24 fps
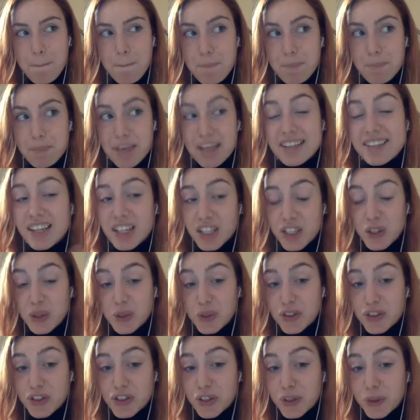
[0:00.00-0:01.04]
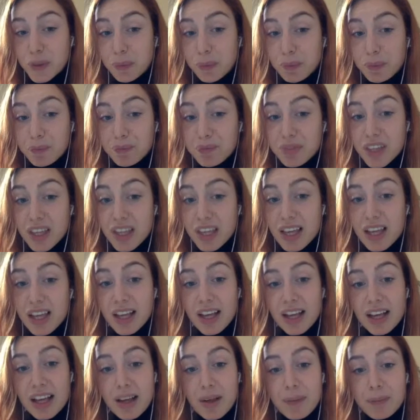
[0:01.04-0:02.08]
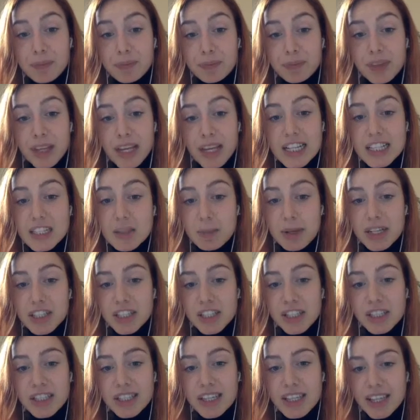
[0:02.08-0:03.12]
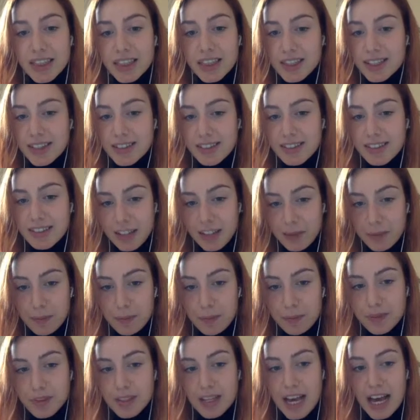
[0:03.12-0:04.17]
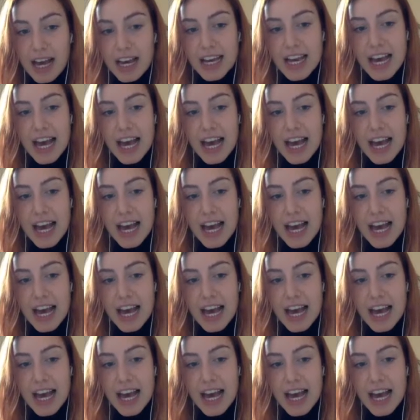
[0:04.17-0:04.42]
as I used to. Especially in The Sims, I